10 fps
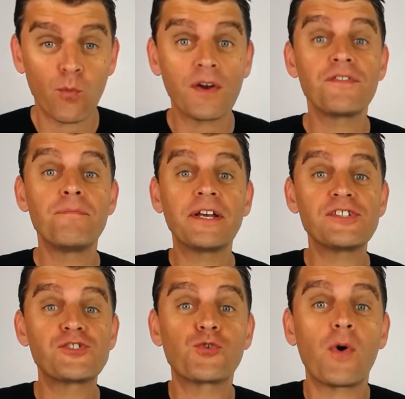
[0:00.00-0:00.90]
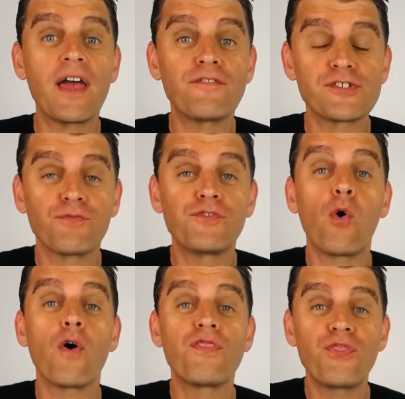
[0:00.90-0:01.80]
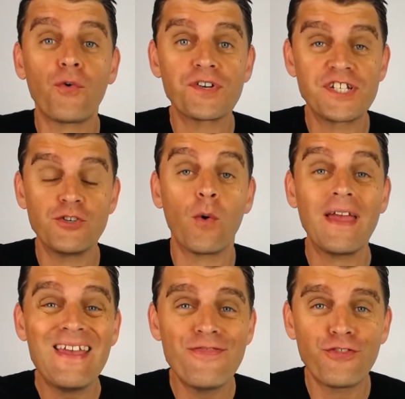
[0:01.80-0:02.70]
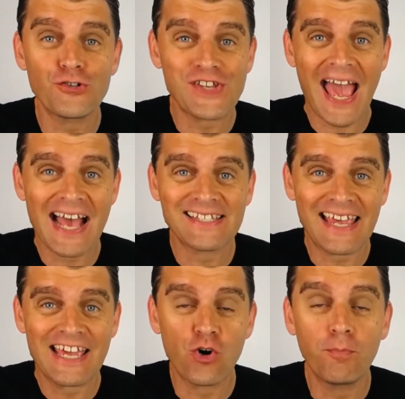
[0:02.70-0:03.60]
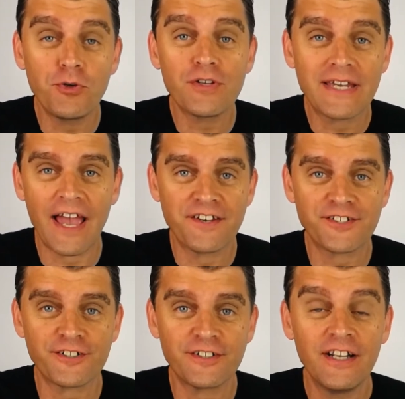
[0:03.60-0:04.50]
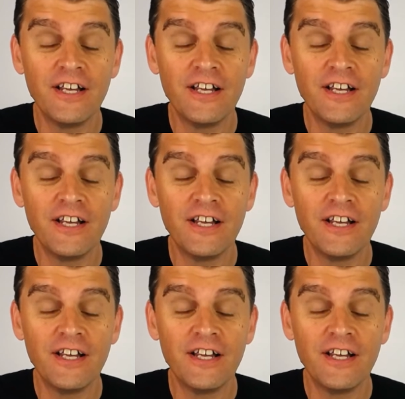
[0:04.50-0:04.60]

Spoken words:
One of the biggest drivers of your authority, your ethos as a communicator,